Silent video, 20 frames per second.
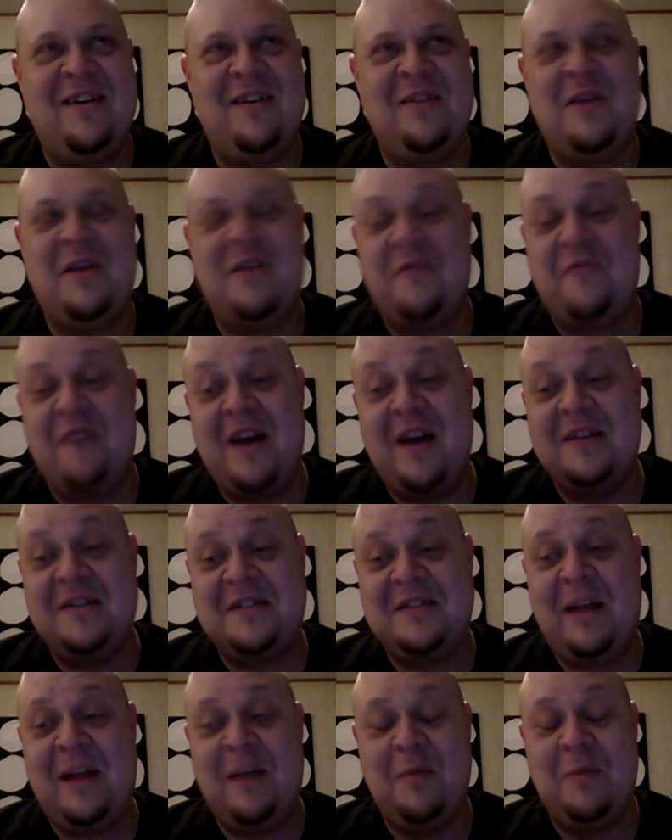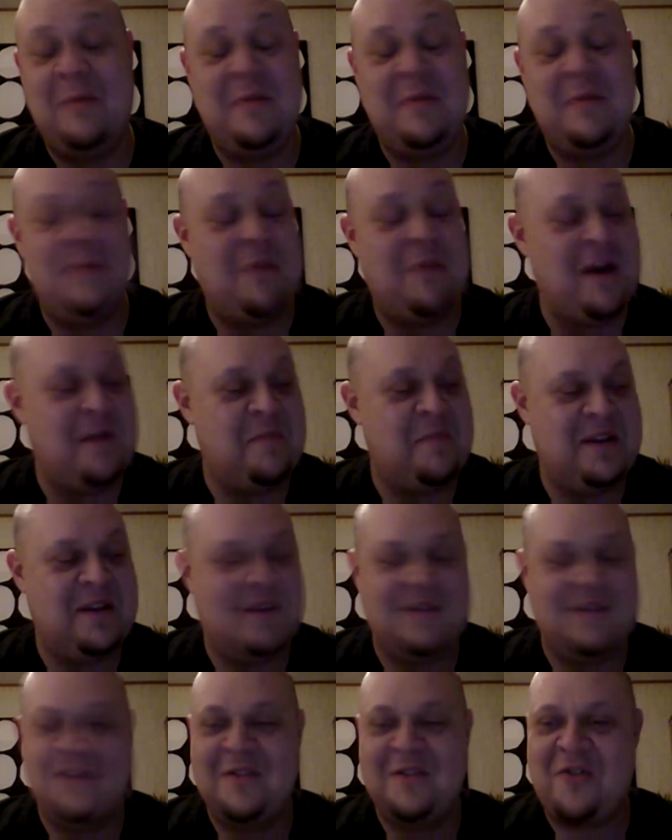on their finest album, oh, in my oh, opinion. I
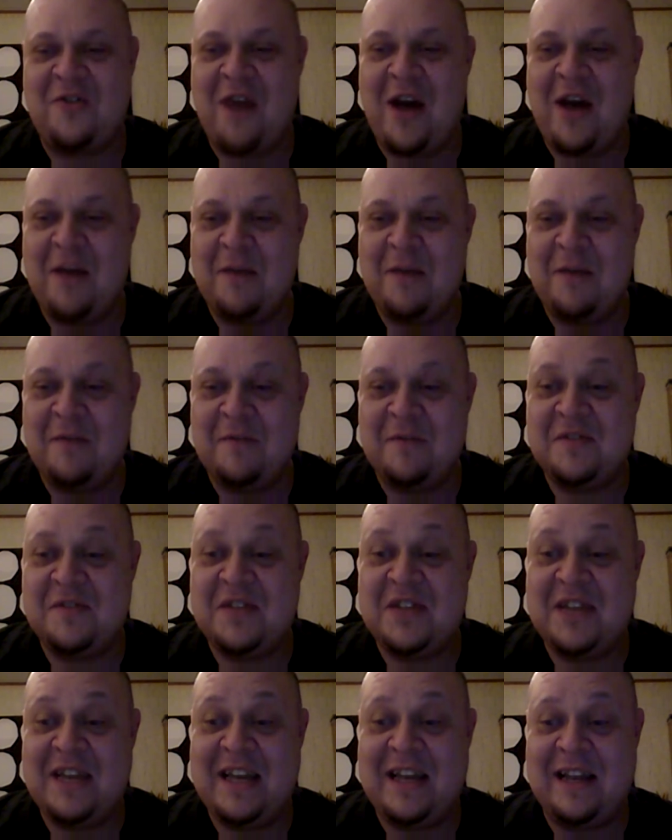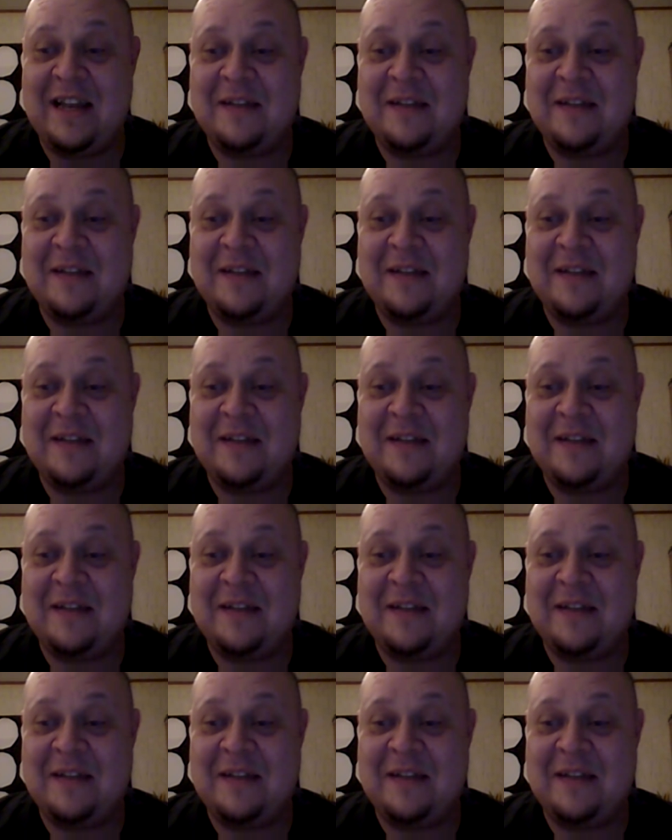didn't even think Triumph about that. So that's